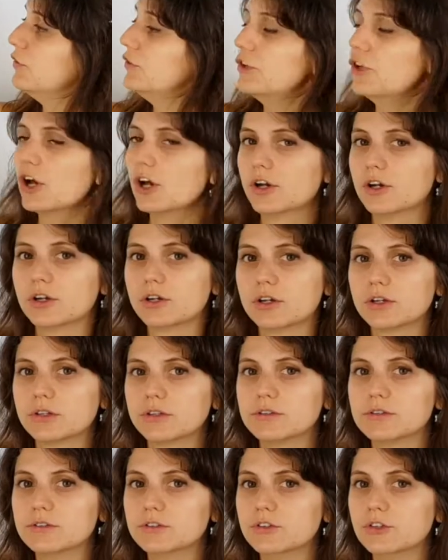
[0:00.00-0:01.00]
d,
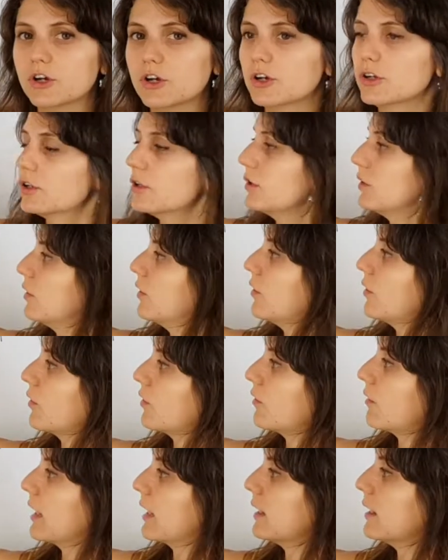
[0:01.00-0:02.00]
d,
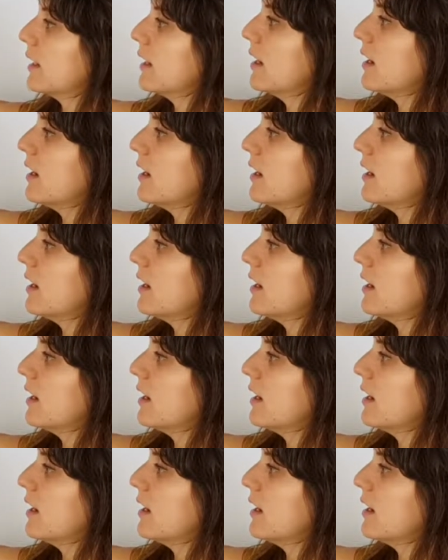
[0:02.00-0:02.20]
all right.